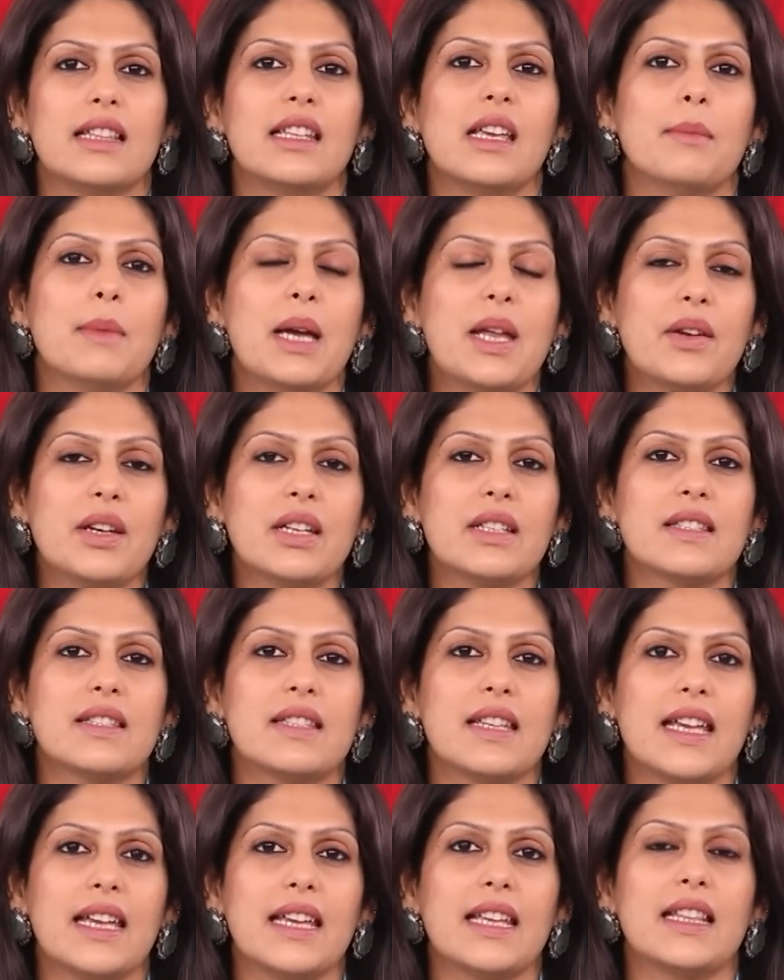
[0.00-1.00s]
The Americans
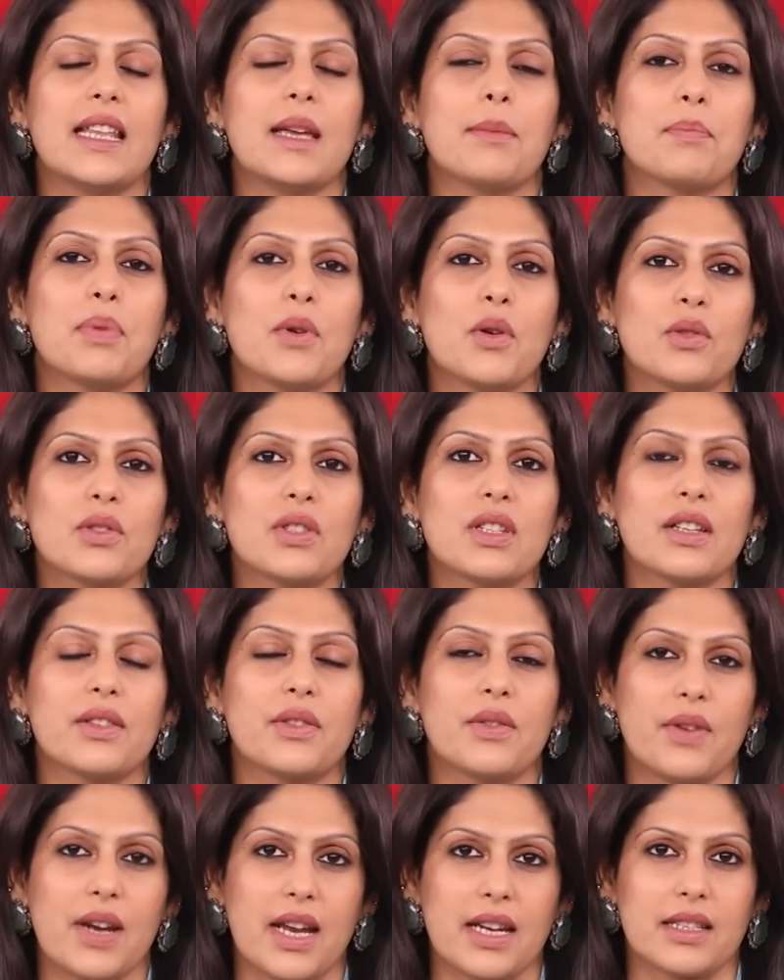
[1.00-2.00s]
say they pose
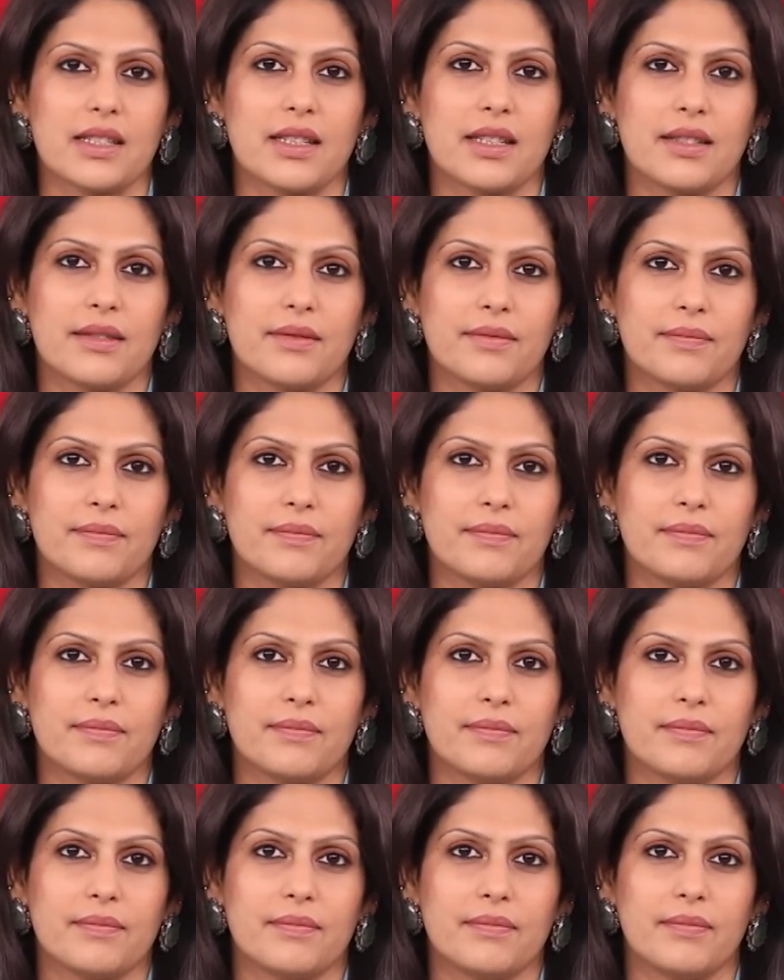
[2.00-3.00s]
a threat.
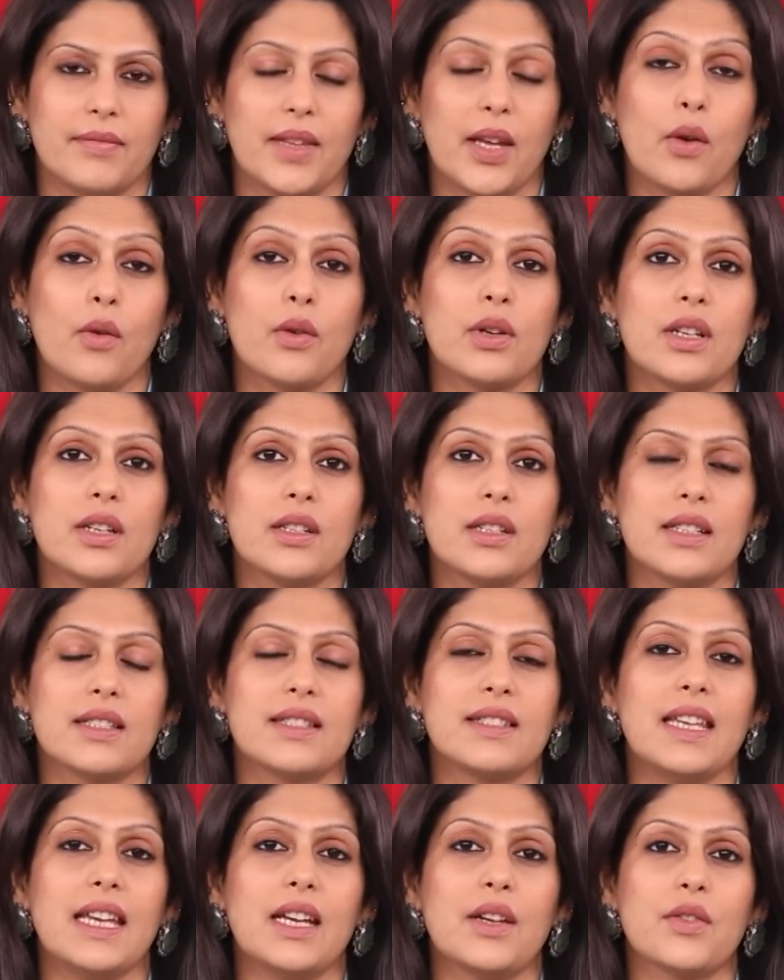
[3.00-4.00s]
They ordered
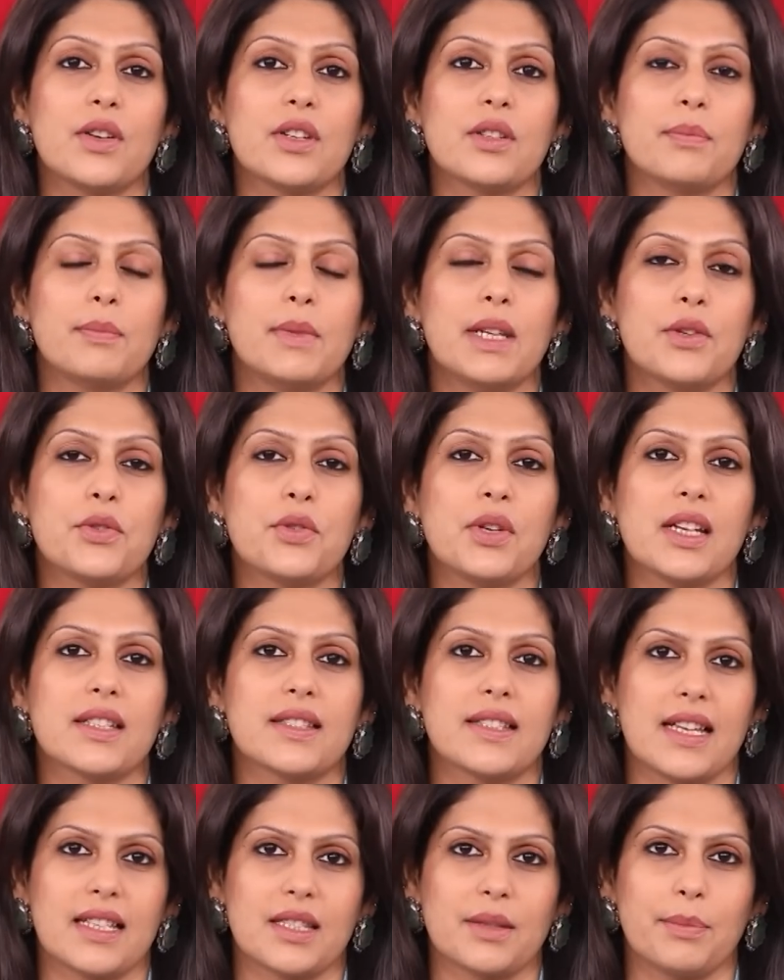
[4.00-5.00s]
a secret military
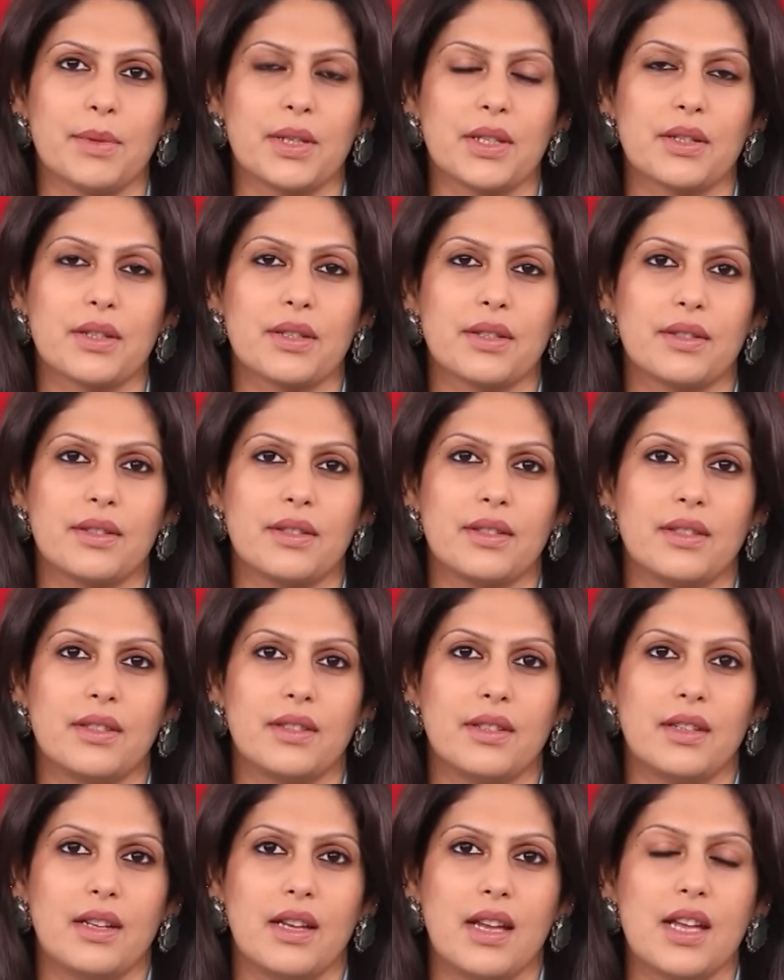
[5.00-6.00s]
assessment.
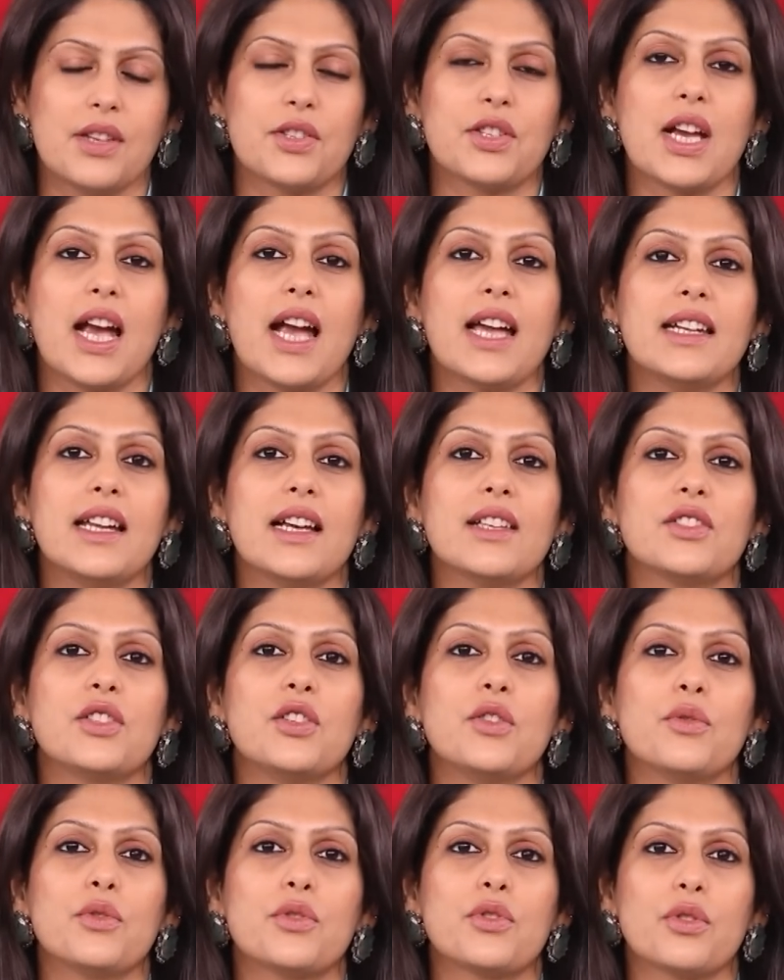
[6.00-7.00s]
China's
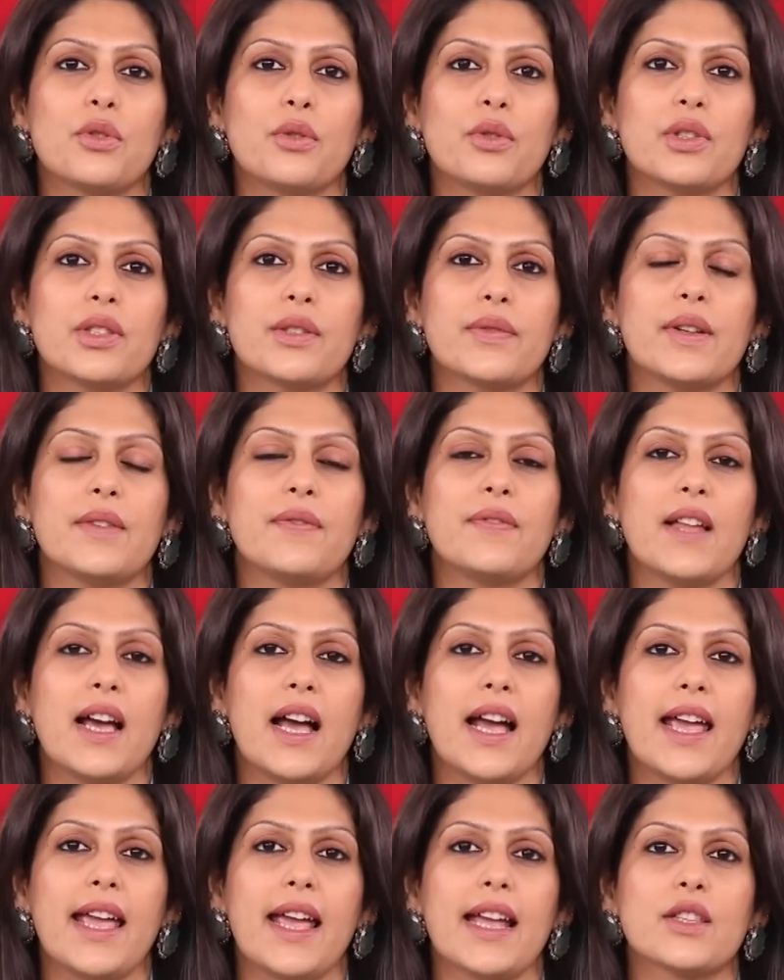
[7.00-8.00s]
new drones will
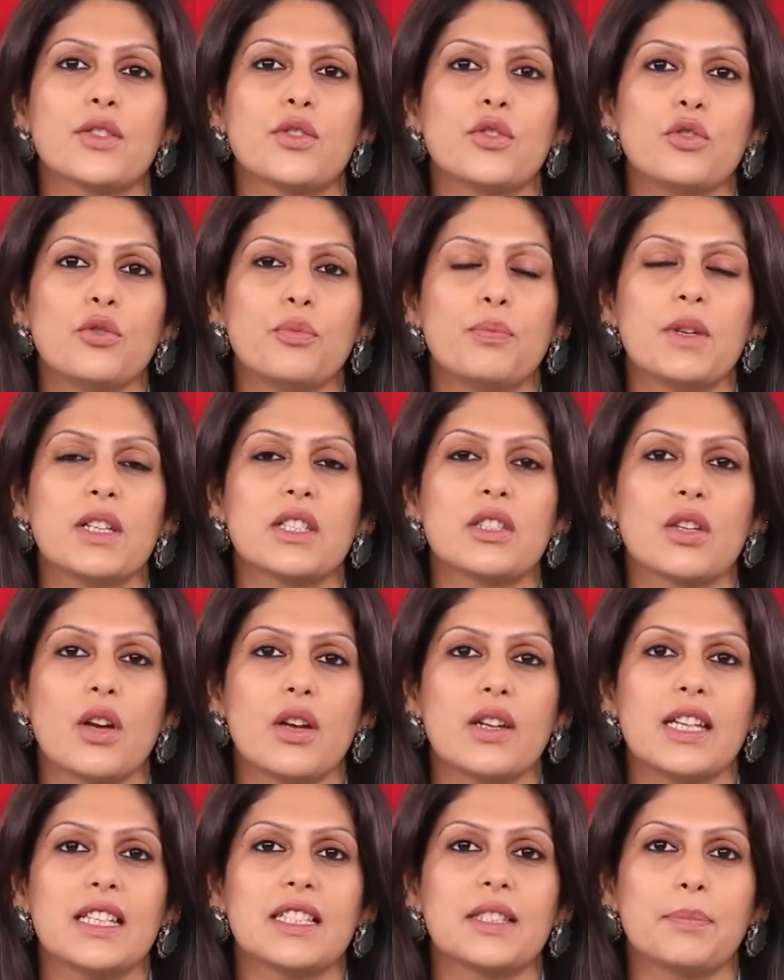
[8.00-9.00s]
fly at
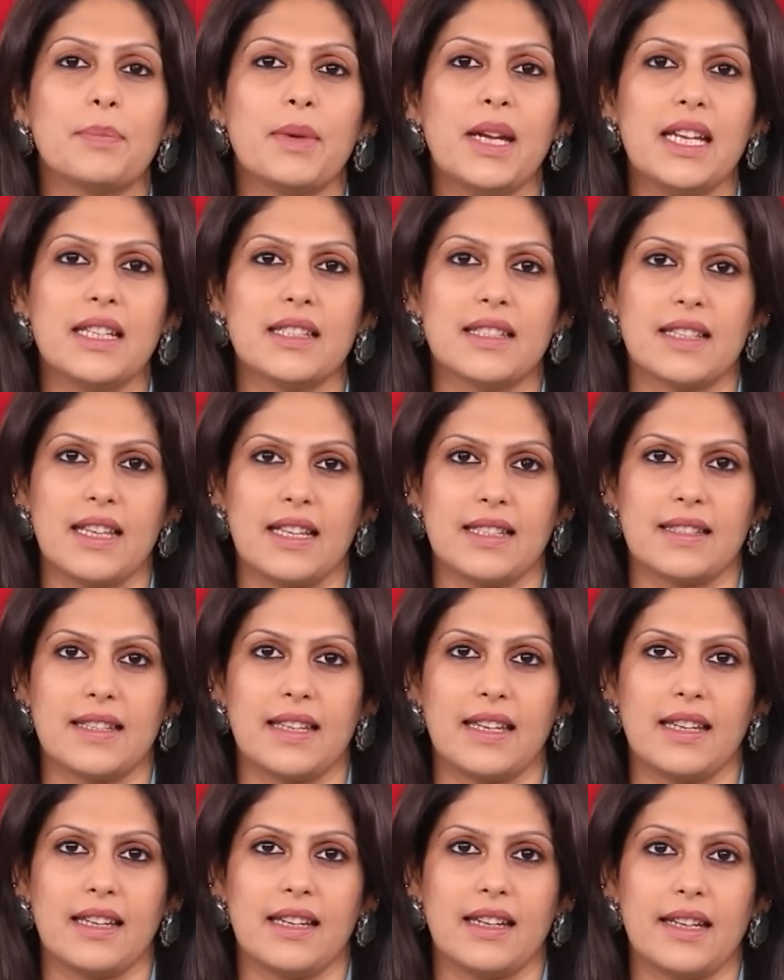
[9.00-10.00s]
supersonic speeds, they
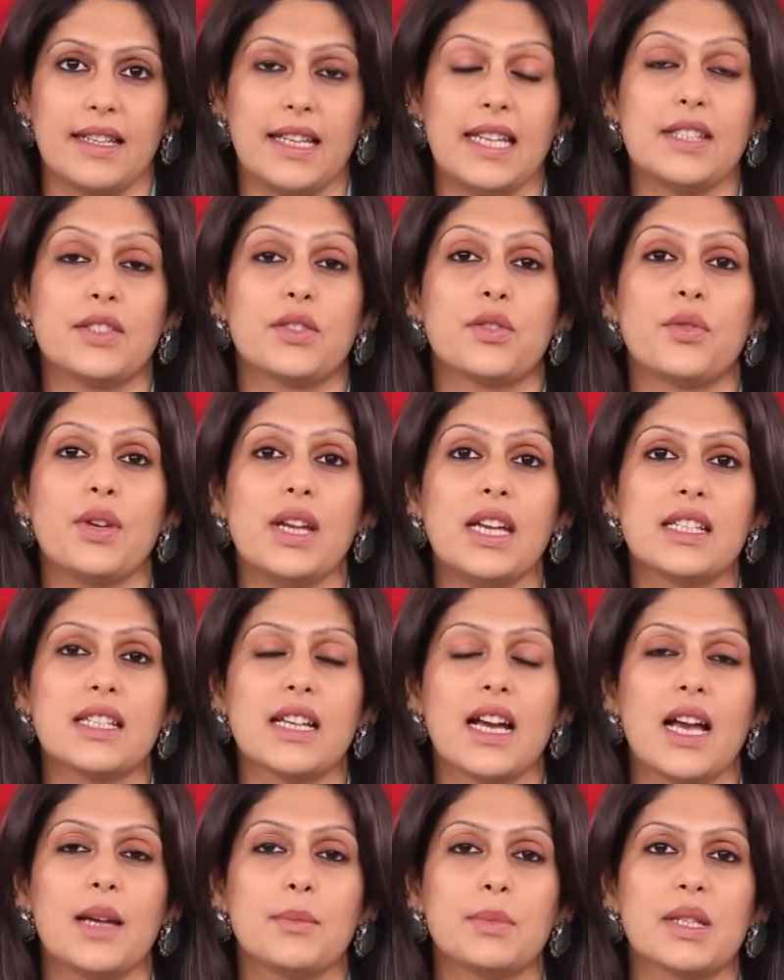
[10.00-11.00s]
say, at least three
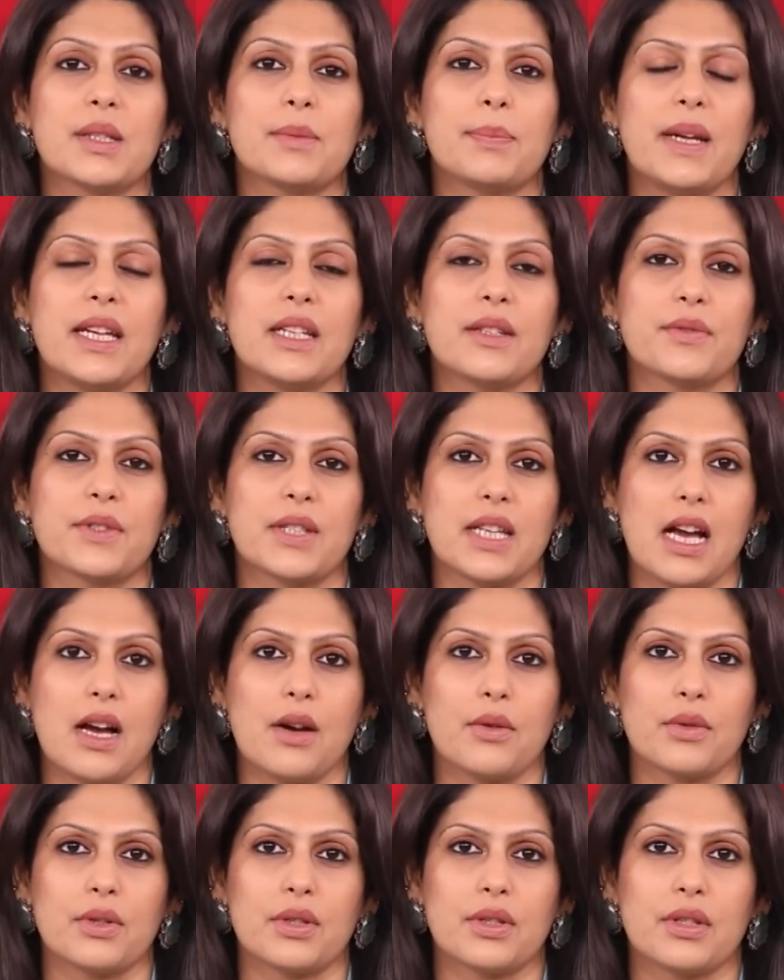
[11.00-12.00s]
times the speed of
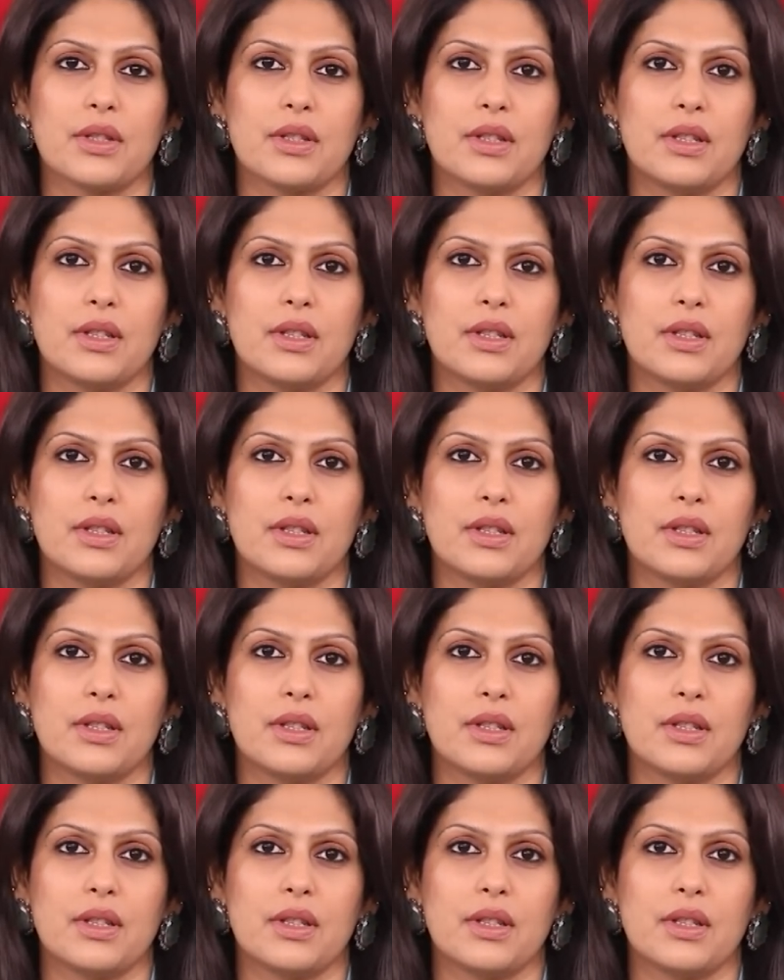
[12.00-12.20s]
sound.